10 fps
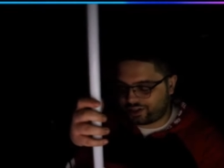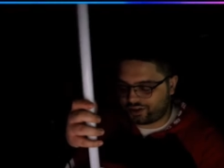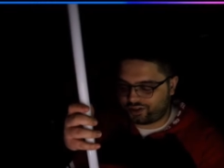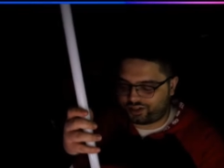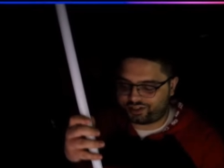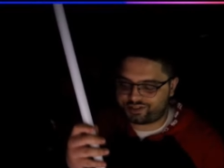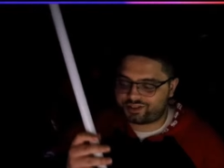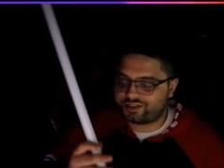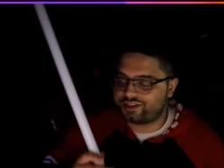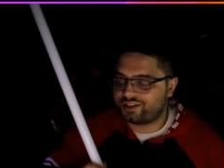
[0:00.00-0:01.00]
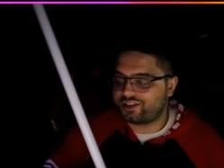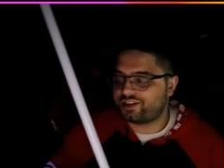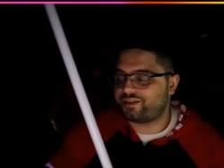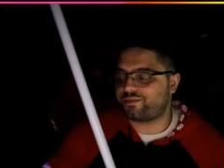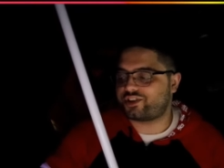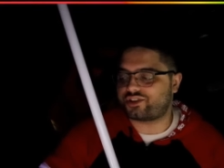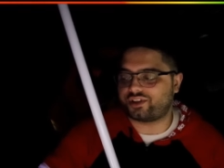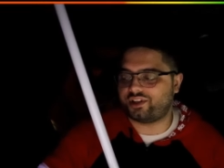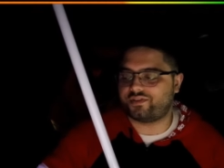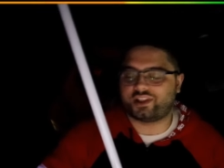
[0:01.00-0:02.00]
it is. Make sure to
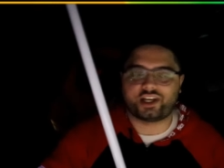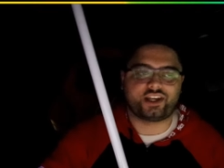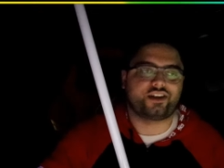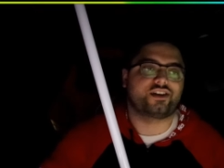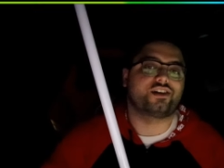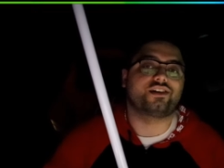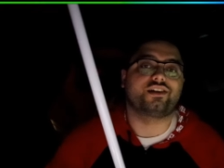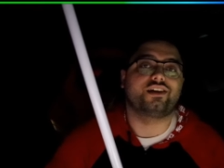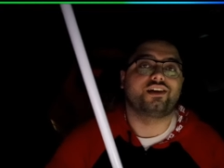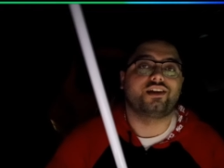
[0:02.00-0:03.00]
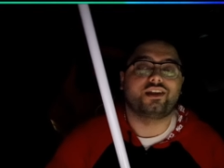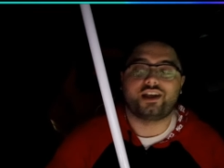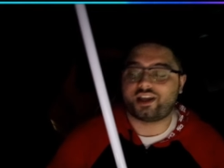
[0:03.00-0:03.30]
leave a like and a